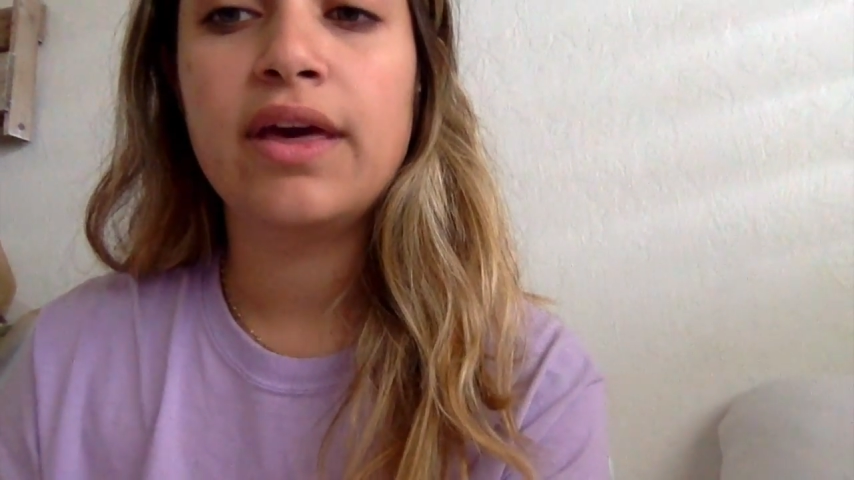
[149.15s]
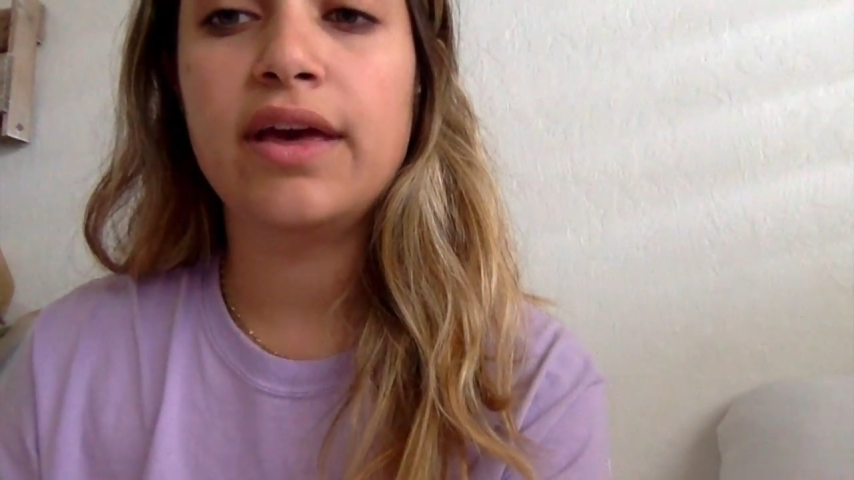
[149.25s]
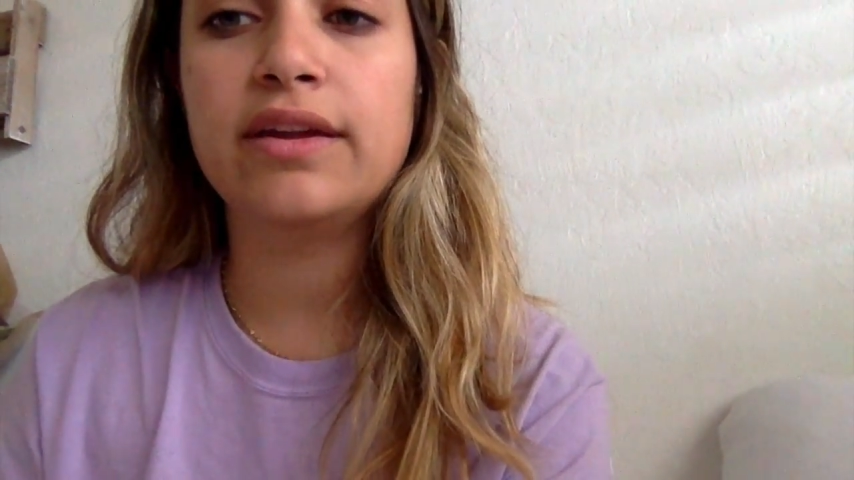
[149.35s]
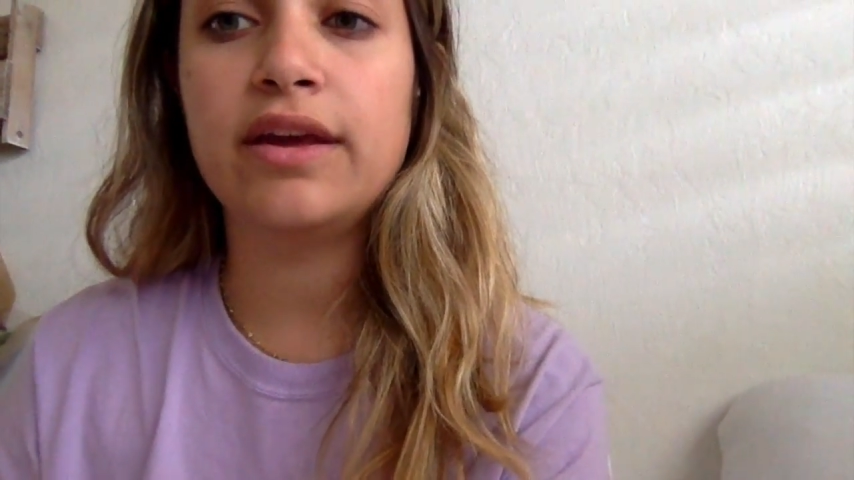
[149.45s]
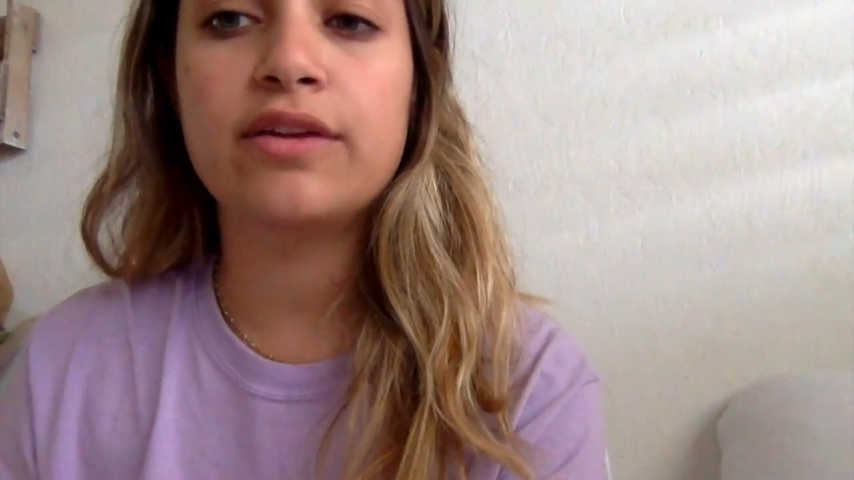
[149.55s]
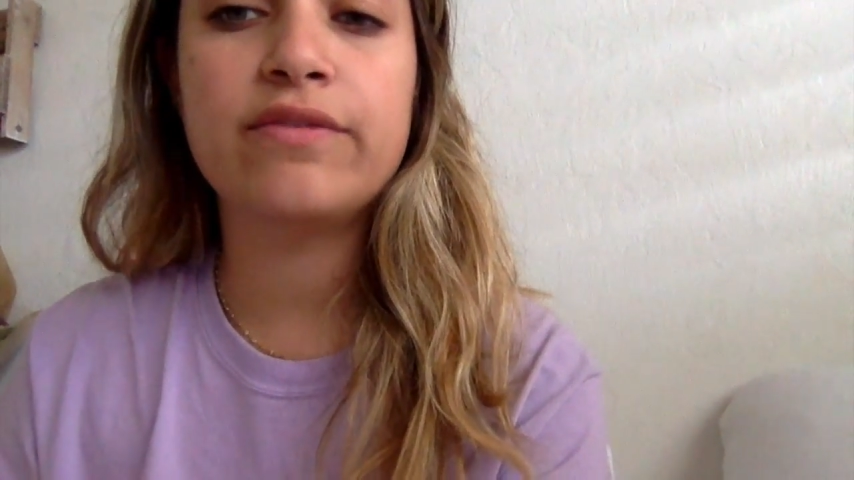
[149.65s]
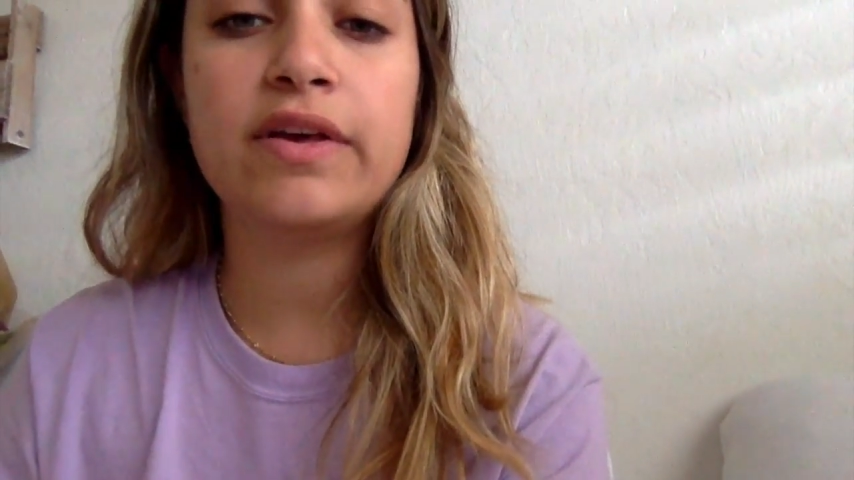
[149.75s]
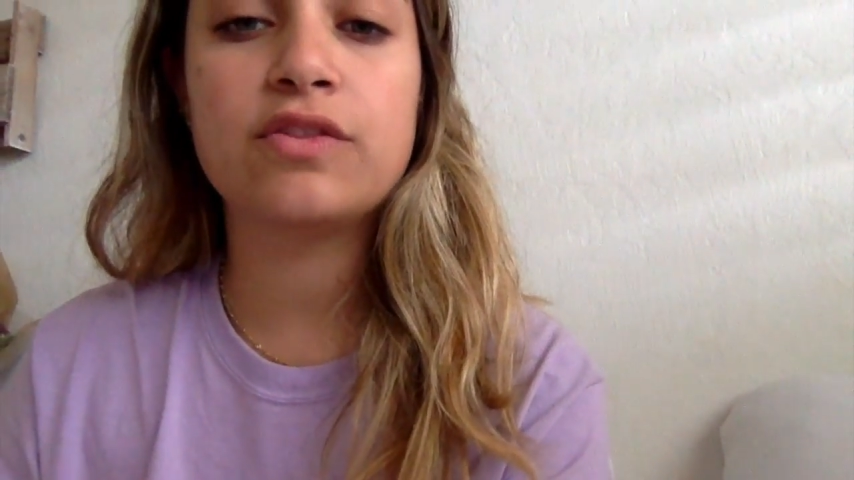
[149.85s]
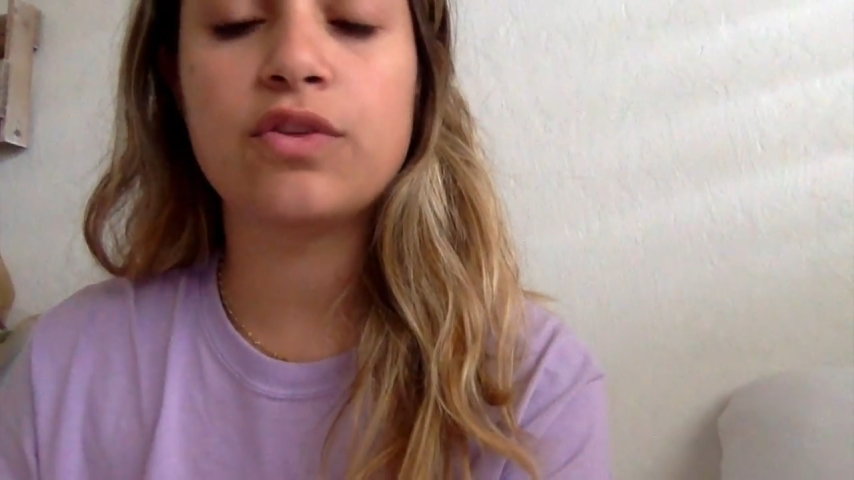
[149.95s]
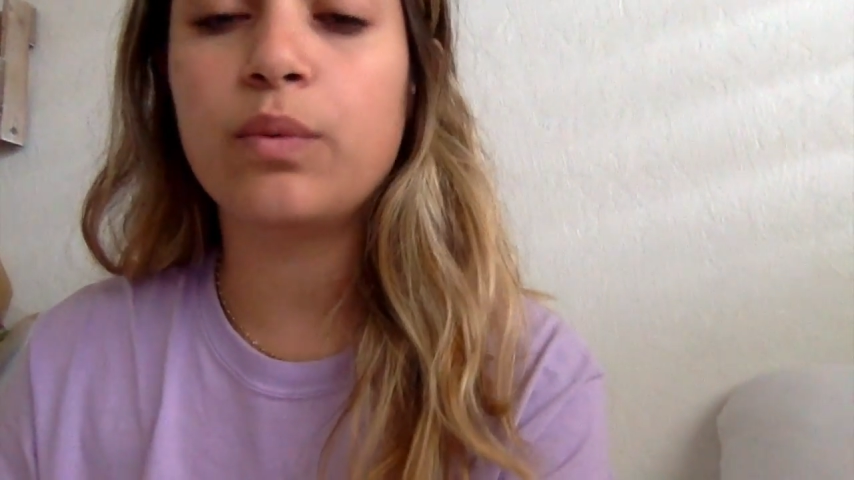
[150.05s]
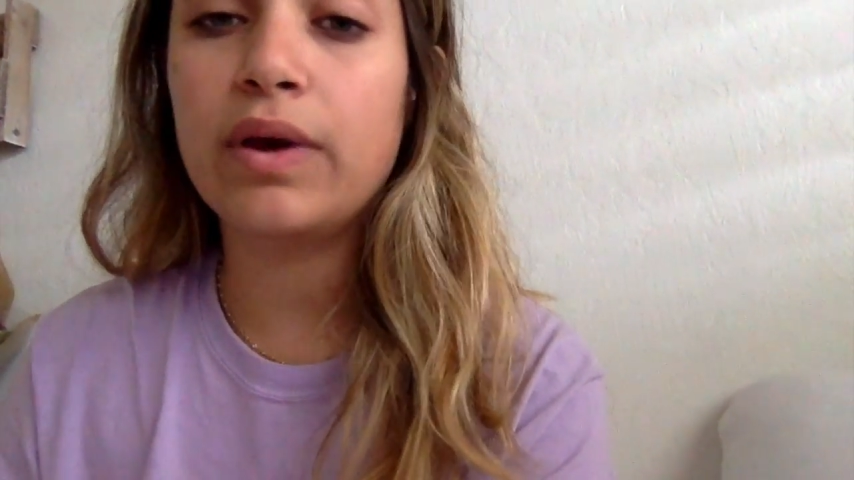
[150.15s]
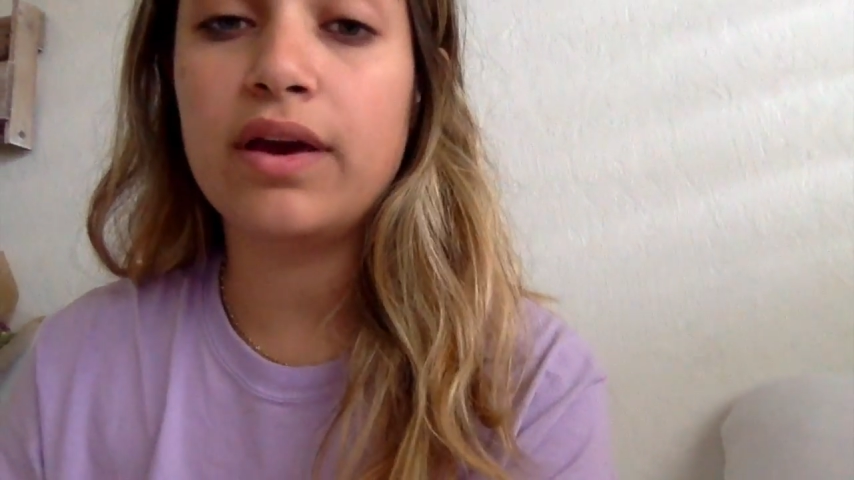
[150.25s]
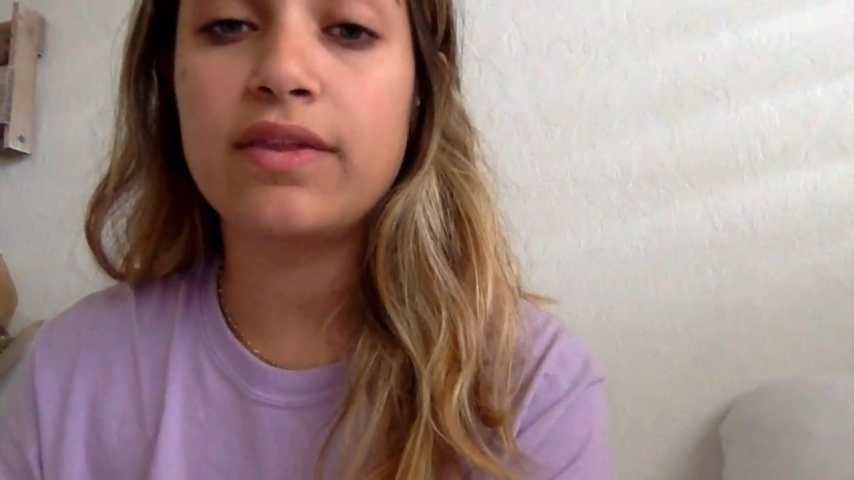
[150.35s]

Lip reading: and innovate the way